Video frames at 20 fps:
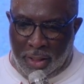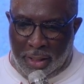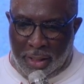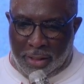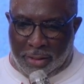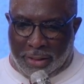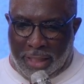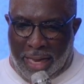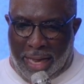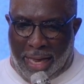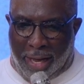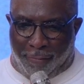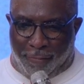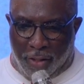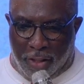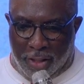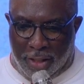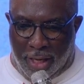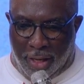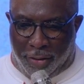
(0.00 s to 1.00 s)
is to have
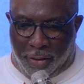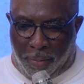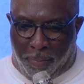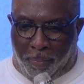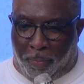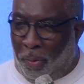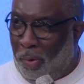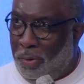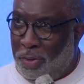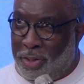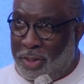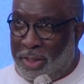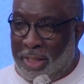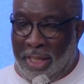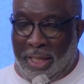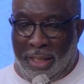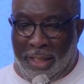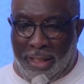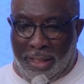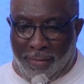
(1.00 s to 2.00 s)
another
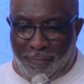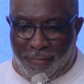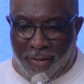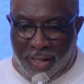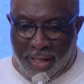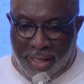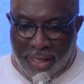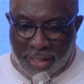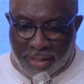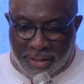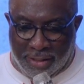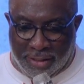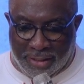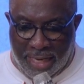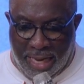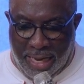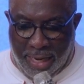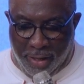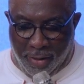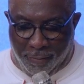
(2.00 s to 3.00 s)
person living
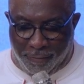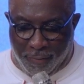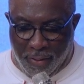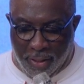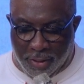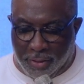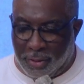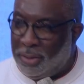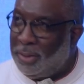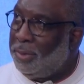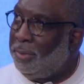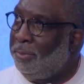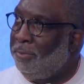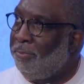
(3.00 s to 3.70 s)
inside of us.